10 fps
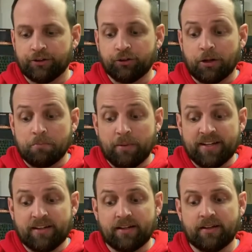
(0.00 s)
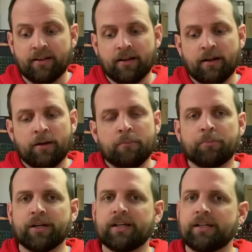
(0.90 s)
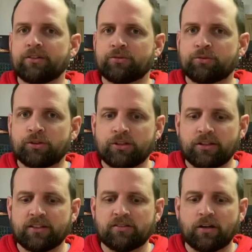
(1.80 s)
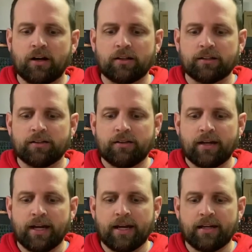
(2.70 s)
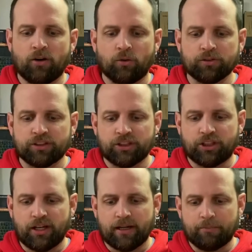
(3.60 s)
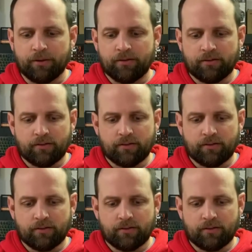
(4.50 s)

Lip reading: You can bend it, but it is really solid and it holds its shape,